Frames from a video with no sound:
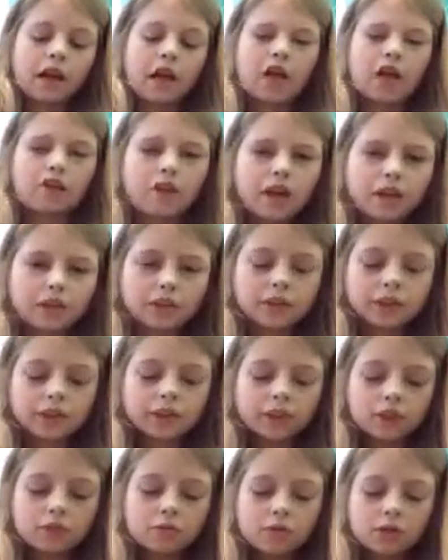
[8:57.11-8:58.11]
Alfalfa
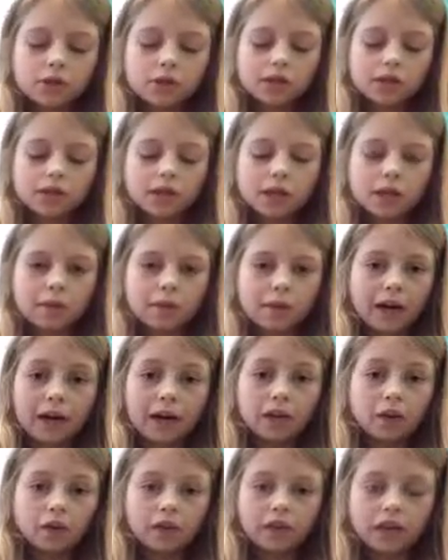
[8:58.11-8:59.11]
cubes look the same, but
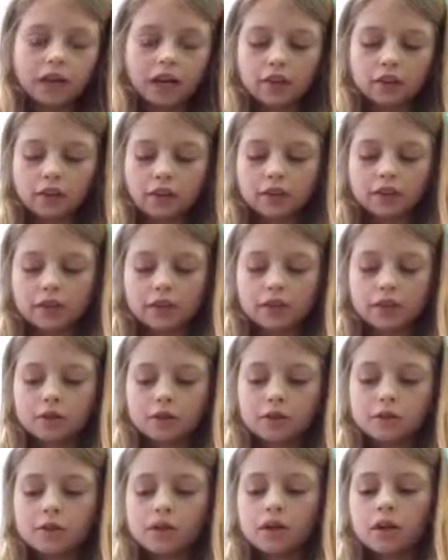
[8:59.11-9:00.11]
I don't feed alfalfa
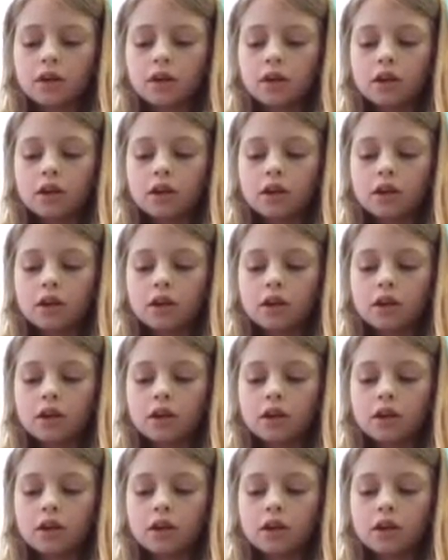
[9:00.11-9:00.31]
cubes.